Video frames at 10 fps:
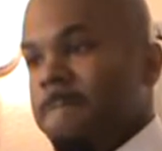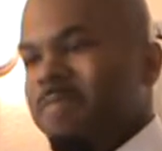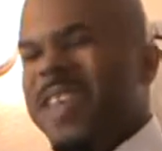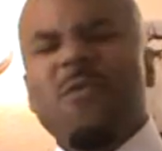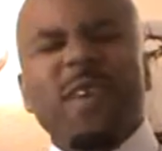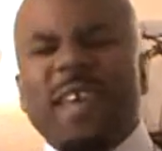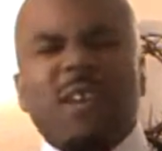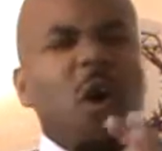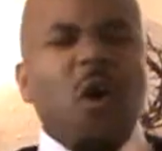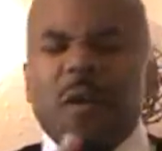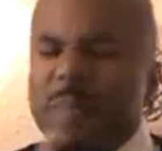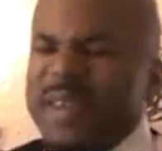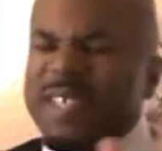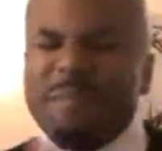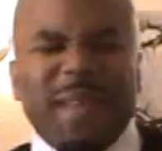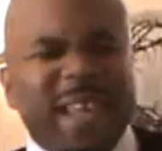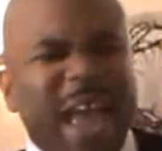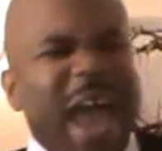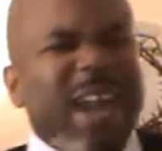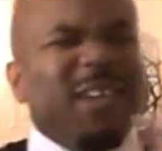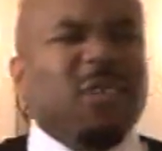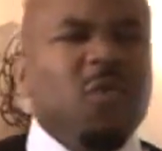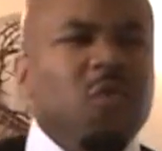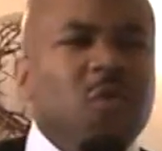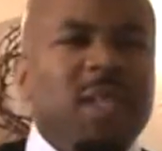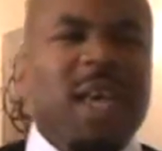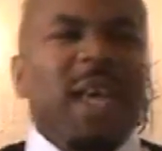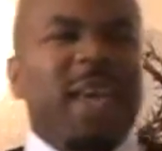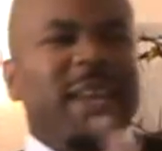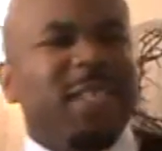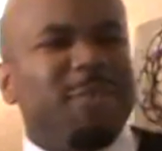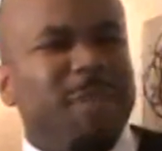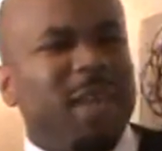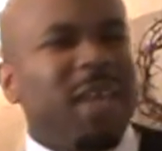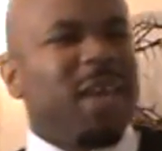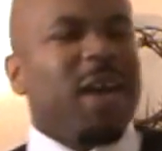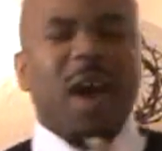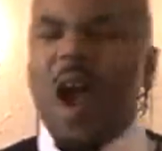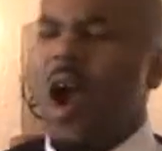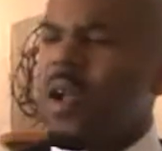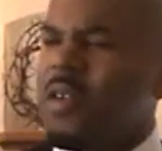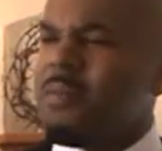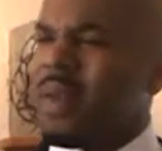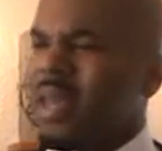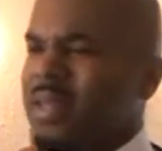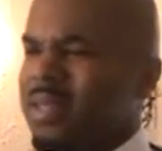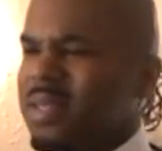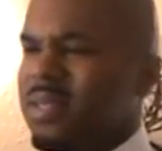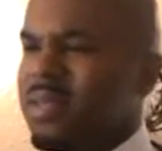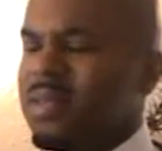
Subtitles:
They don't get caught up in as many attitudes, in as many arguments.